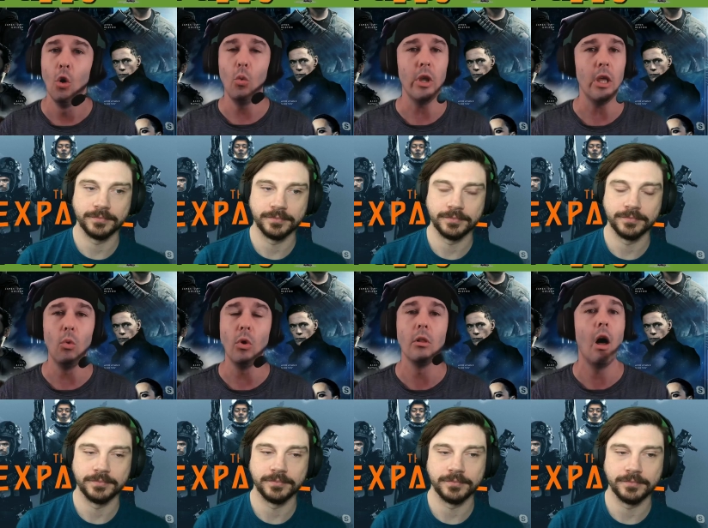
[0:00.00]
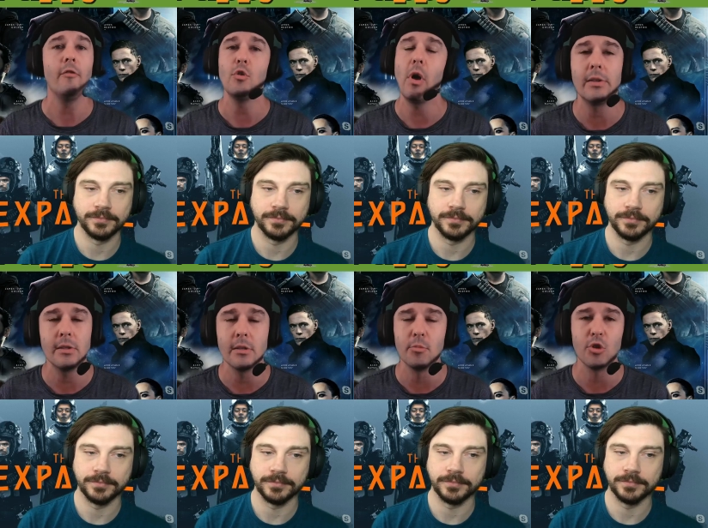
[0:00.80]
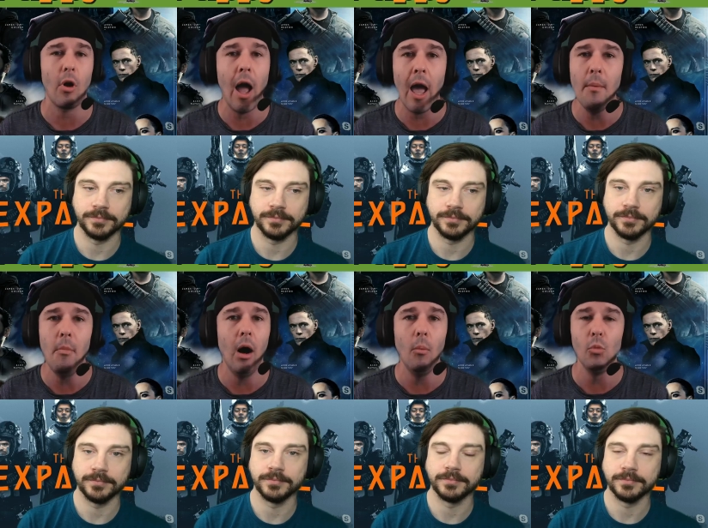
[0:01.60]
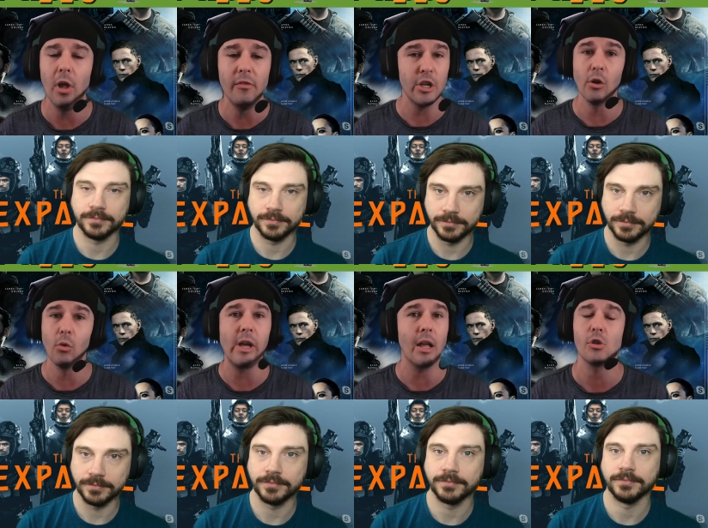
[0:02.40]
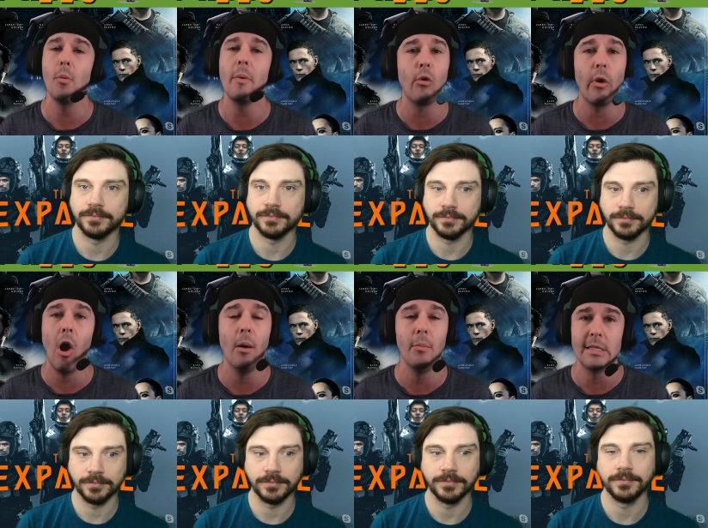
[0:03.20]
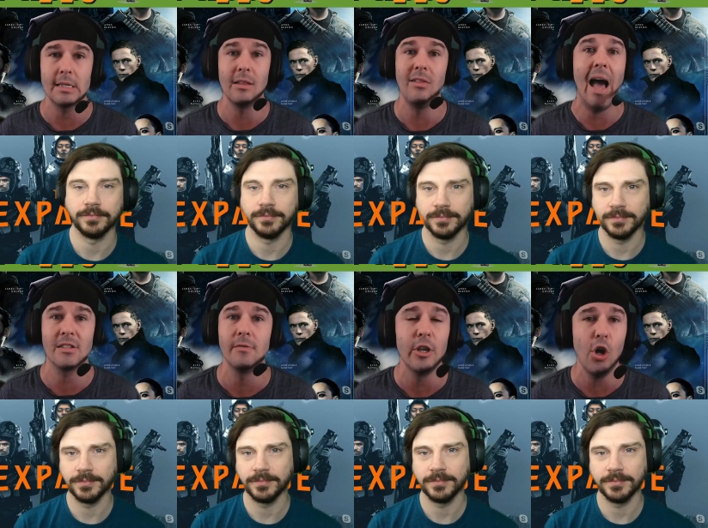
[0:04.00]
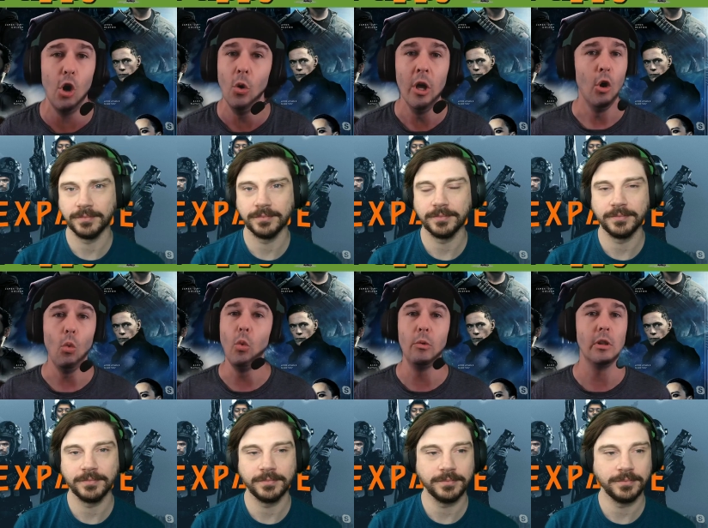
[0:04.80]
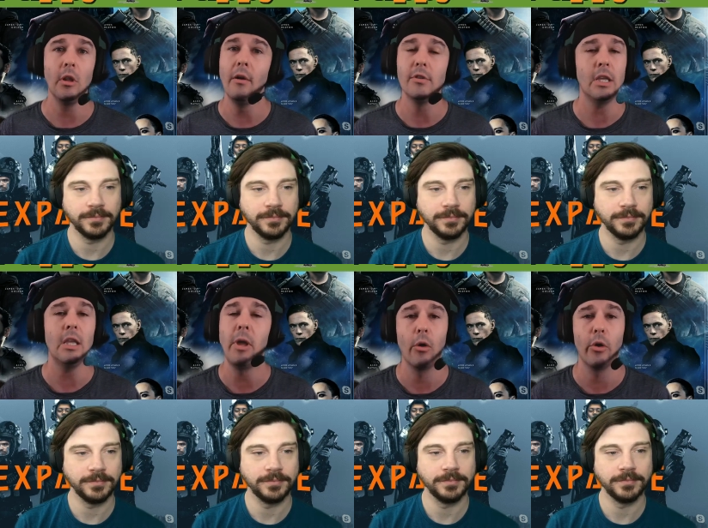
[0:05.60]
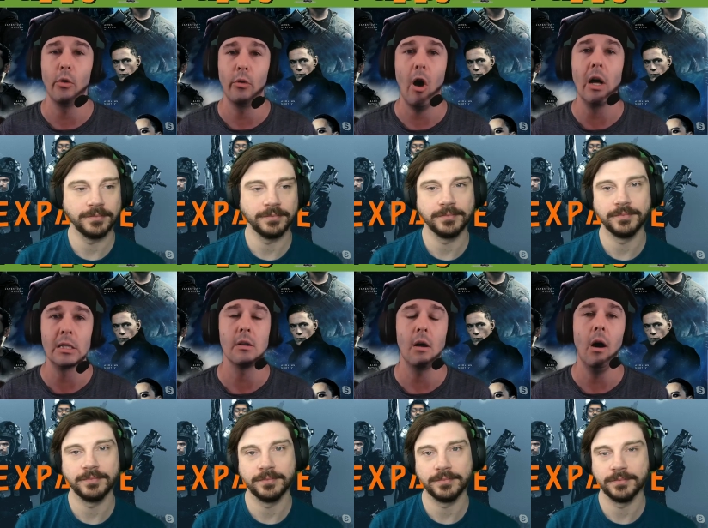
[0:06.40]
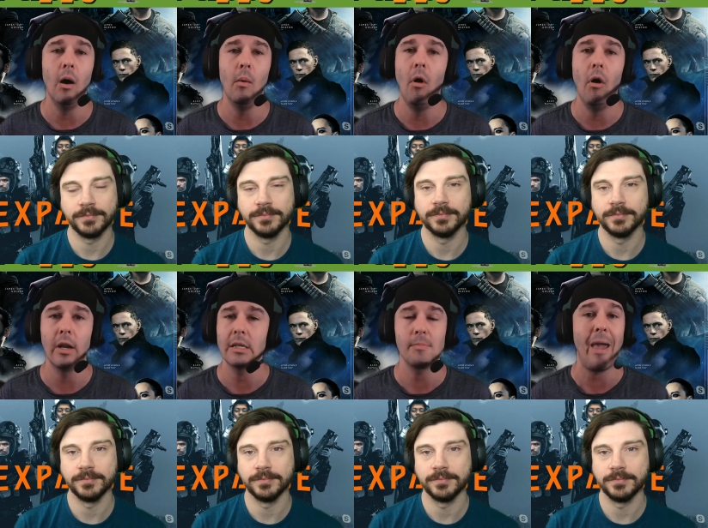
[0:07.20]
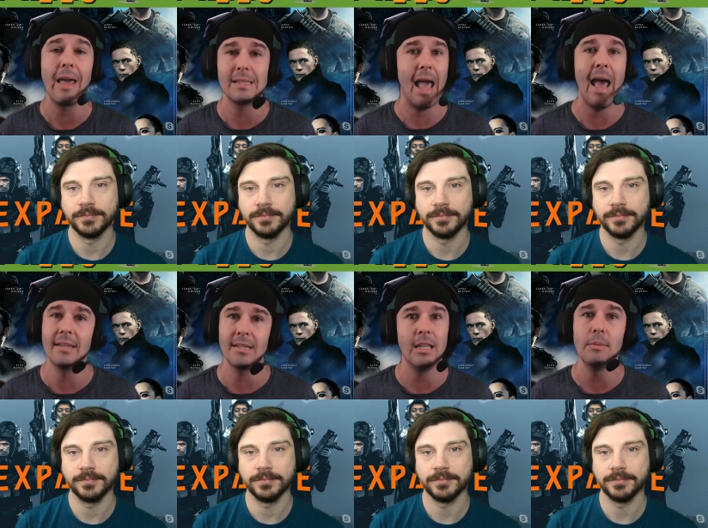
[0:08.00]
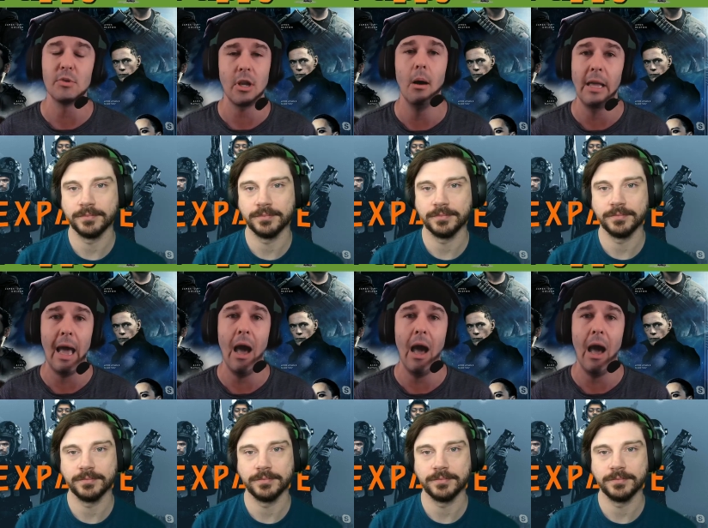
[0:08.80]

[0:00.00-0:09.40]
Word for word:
Speaker 1: we would love you guys to subscribe. Um, love to hear. We got so many great comments in the last video. We would love to keep hearing your thoughts um, on Expanse as it keeps coming